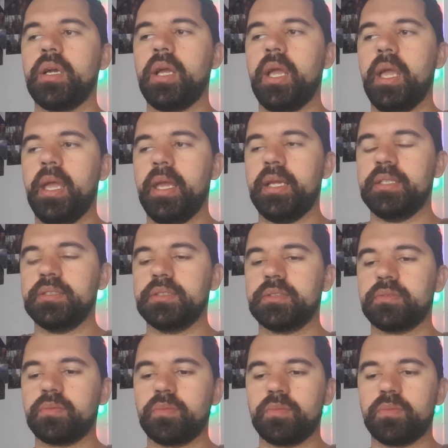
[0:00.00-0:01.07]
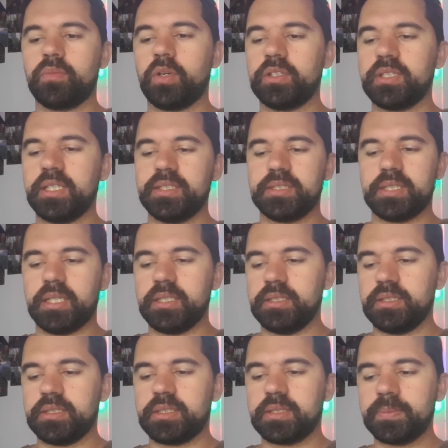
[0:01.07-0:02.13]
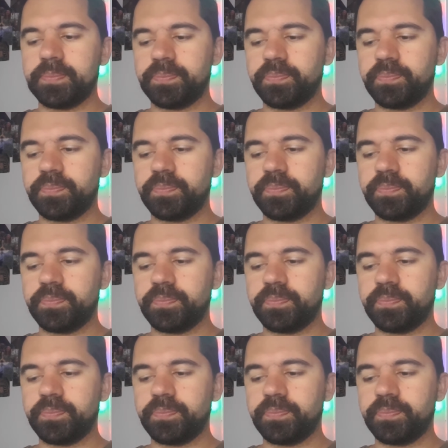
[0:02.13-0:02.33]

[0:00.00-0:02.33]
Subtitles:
And what that does